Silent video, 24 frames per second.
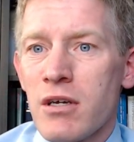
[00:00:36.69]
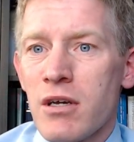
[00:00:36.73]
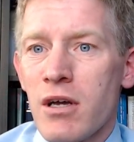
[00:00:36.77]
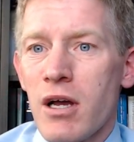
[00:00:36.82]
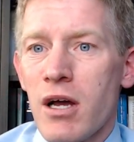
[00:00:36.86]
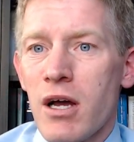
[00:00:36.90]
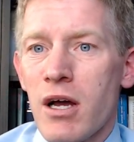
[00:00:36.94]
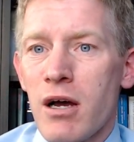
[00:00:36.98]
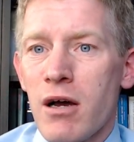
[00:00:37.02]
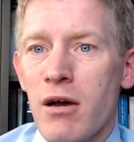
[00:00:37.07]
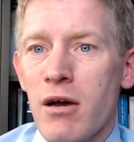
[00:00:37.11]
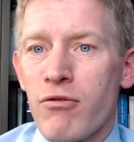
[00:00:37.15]

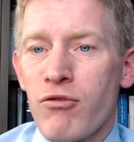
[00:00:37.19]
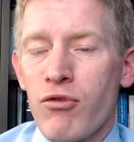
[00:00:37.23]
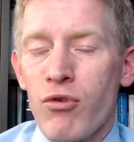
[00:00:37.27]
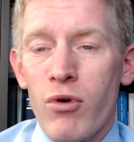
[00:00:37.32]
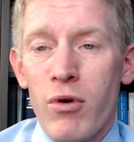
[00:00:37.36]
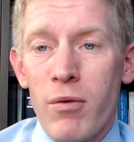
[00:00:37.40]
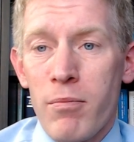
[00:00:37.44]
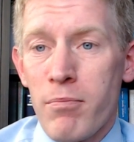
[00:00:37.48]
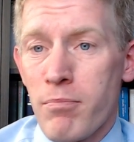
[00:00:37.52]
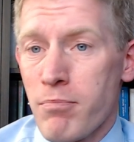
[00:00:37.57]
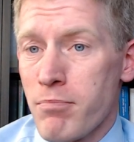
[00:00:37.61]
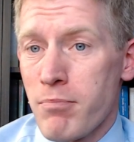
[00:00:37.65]
uh,
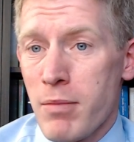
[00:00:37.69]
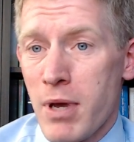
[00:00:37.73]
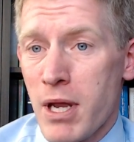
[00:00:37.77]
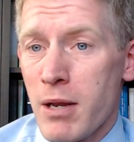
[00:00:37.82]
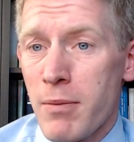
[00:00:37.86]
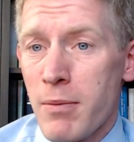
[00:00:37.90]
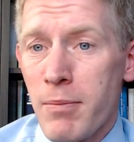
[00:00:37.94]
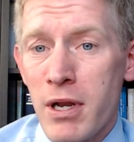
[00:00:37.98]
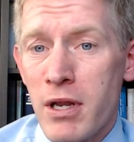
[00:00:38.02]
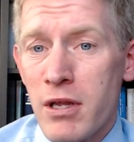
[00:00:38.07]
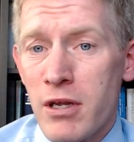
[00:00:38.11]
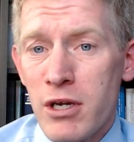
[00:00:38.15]
for many,
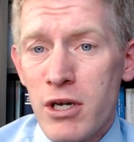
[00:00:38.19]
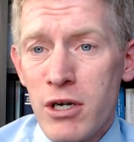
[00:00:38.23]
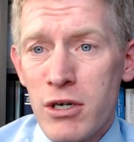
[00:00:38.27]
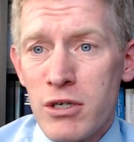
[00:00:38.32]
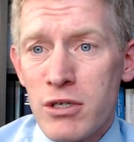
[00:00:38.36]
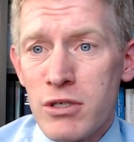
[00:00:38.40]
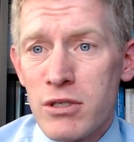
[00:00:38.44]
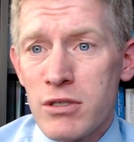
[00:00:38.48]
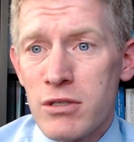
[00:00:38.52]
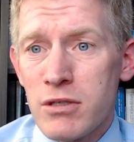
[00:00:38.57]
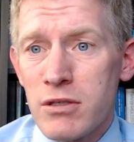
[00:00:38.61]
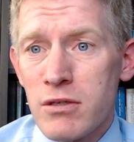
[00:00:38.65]
many
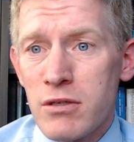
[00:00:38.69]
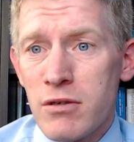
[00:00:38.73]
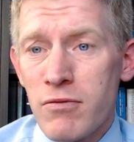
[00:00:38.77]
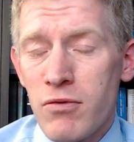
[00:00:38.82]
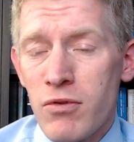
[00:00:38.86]
years.